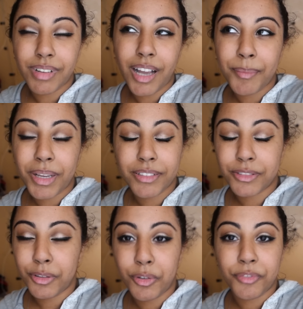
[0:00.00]
I'm not into
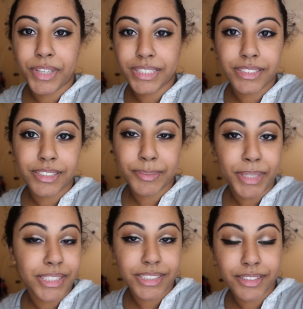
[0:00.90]
the whole fancy
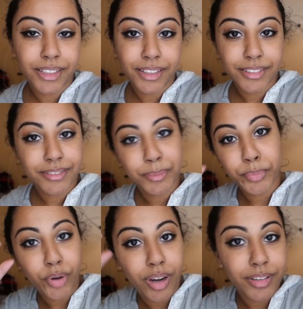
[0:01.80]
smancy like
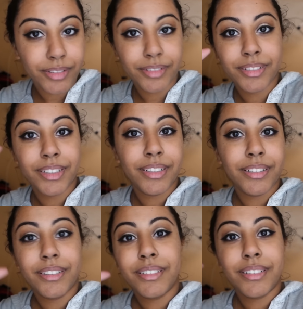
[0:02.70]
Prada
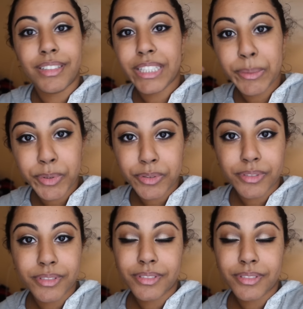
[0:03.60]
label